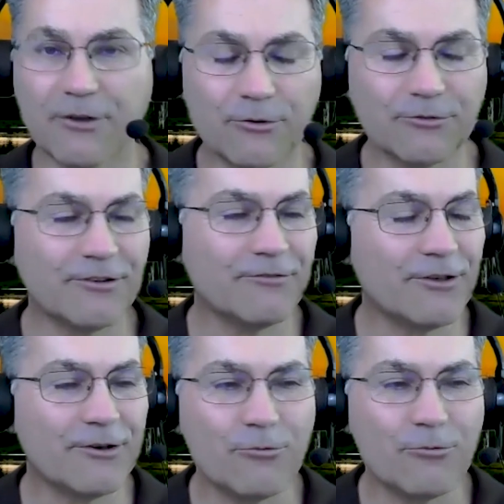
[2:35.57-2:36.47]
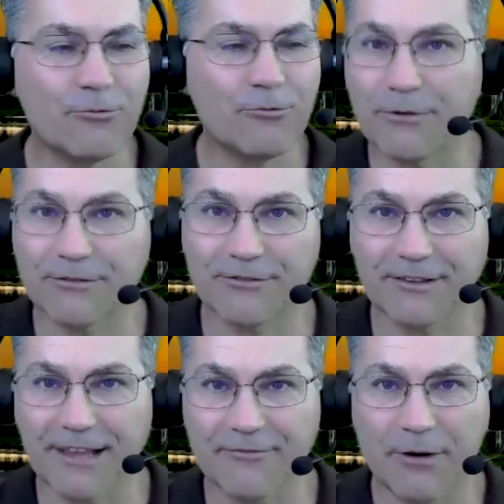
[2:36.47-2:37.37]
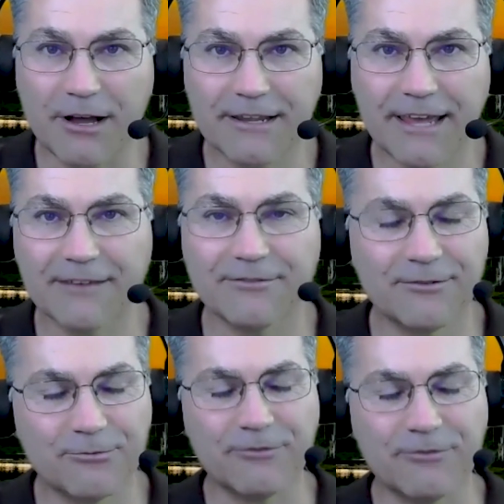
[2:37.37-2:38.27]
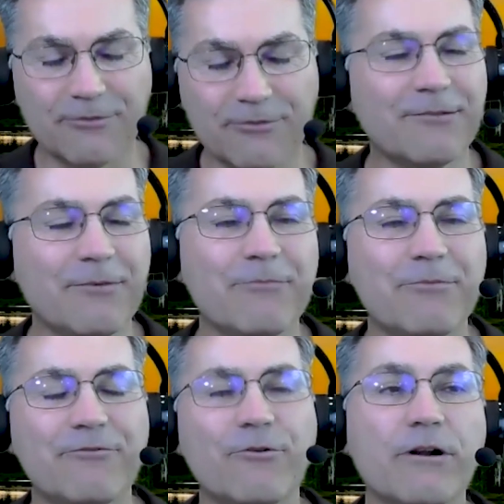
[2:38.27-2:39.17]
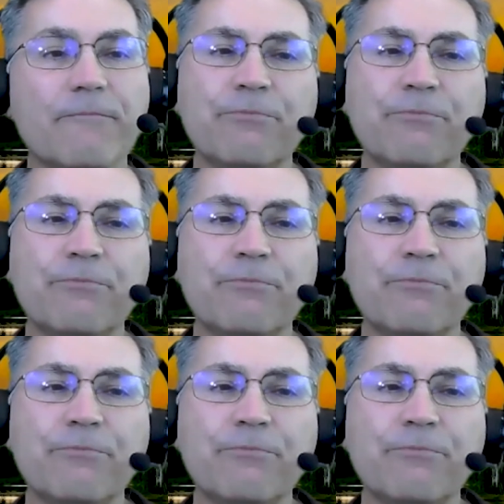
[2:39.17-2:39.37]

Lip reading: host of the Winning at Business and Life podcast, as we've talked about before.